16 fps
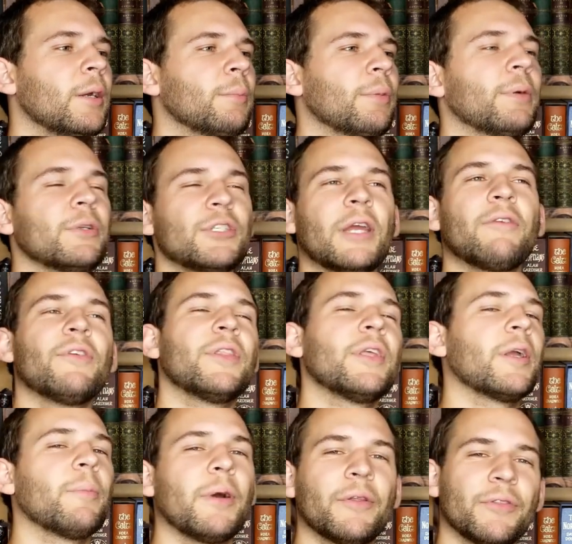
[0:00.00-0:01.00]
Pretty much
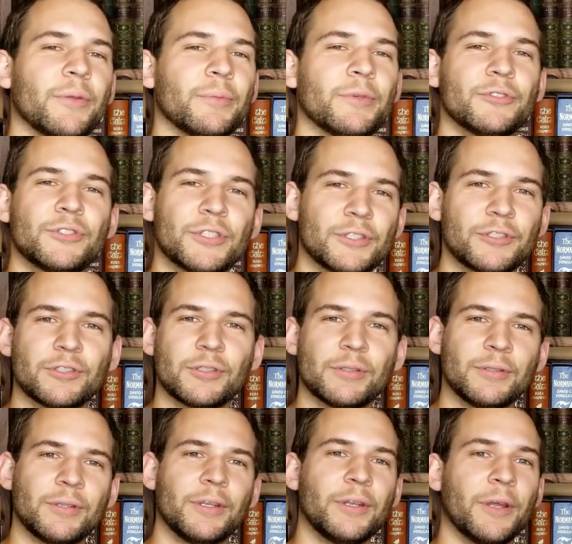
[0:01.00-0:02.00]
everything about them is just,
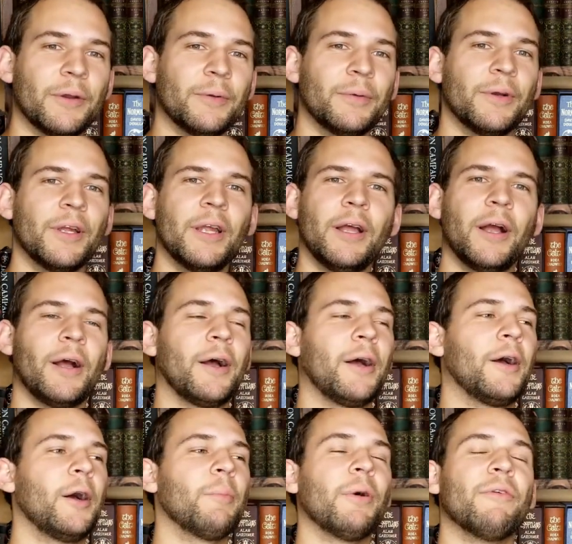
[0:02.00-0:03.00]
you know,
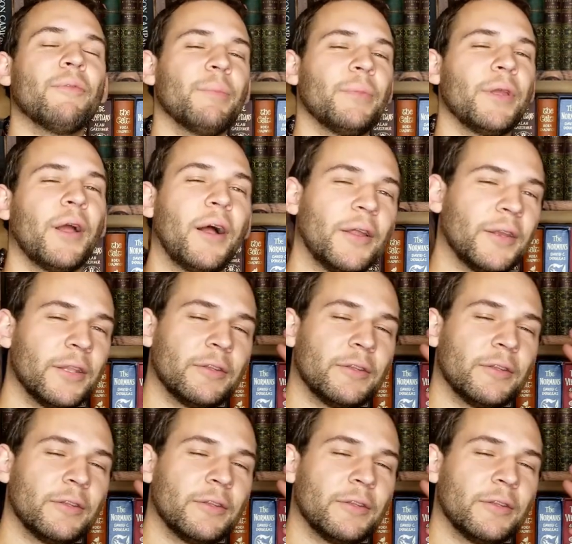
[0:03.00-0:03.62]
uh, Above and Beyond.